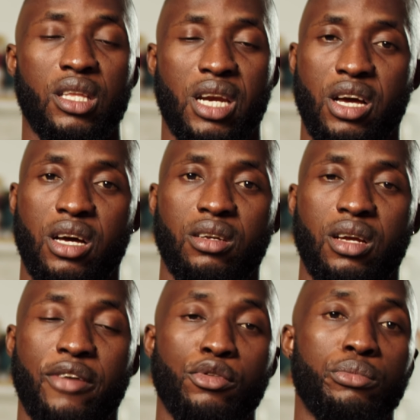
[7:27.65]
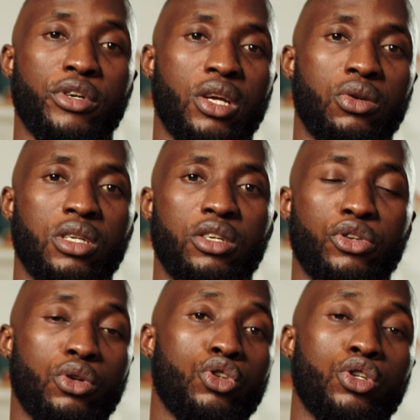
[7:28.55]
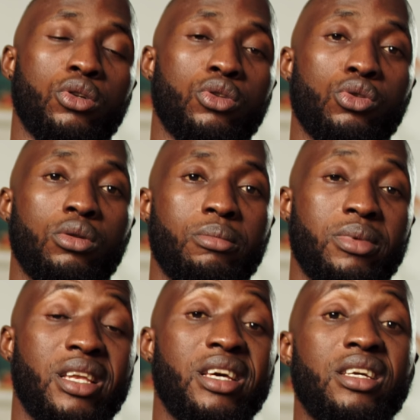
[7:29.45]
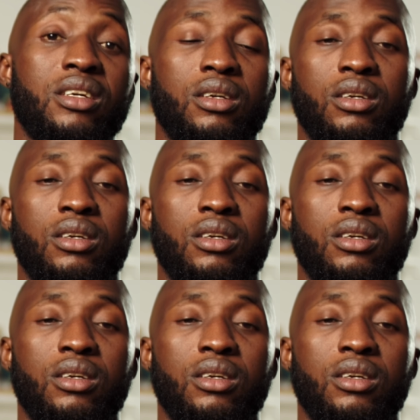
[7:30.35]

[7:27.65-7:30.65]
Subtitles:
Then I have to bring down the resolution to 1080.